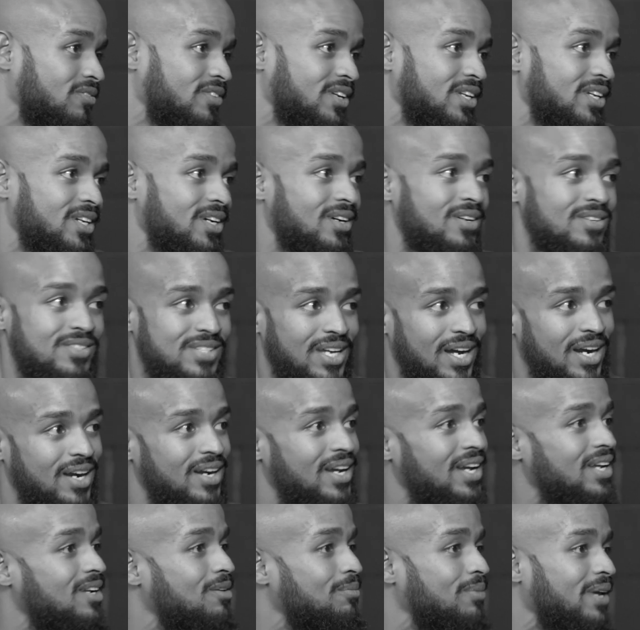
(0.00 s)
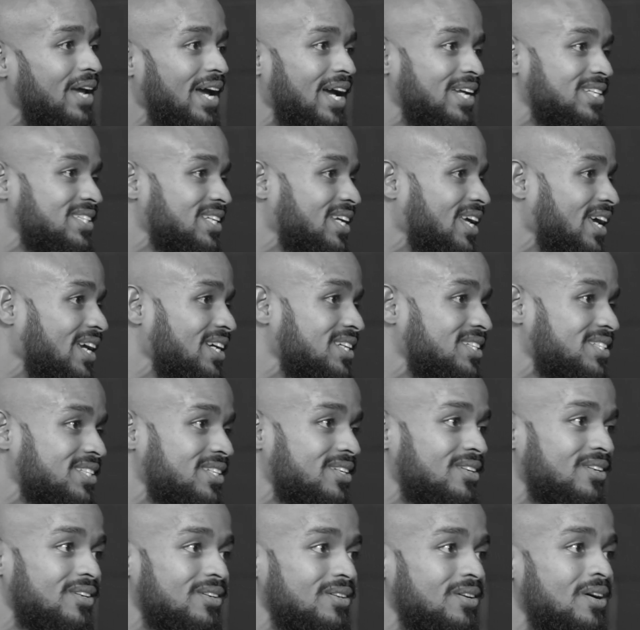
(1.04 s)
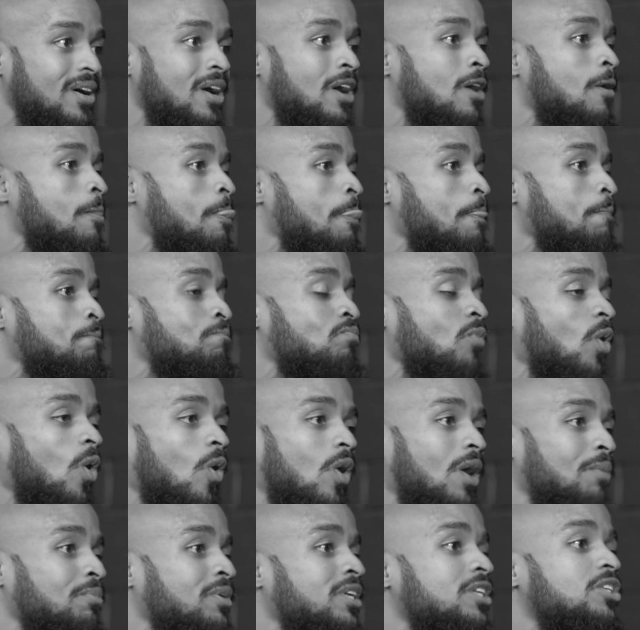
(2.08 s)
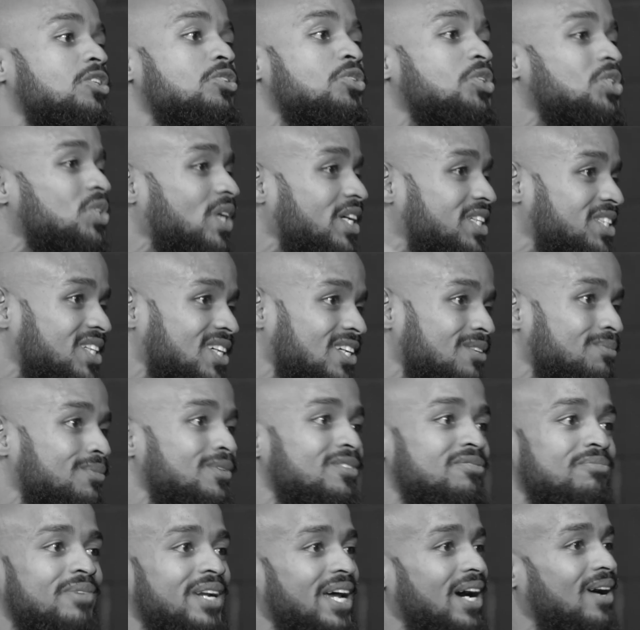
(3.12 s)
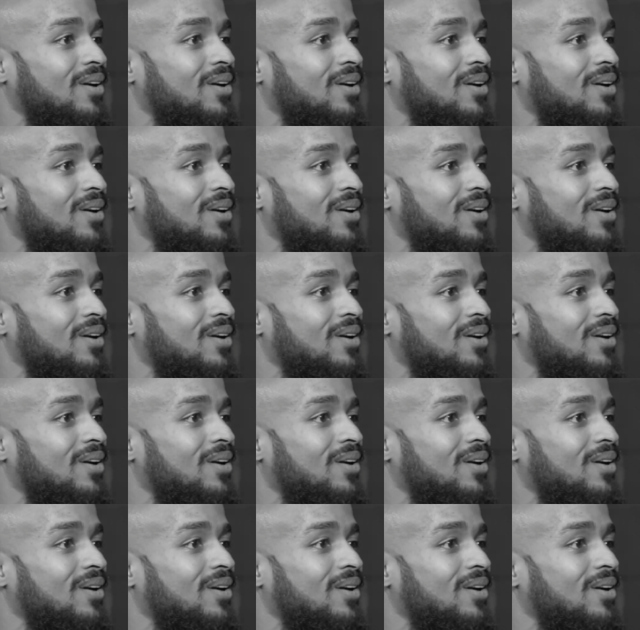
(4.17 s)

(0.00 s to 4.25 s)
videos that are going to be educational, or I'm going to do stretching and movement at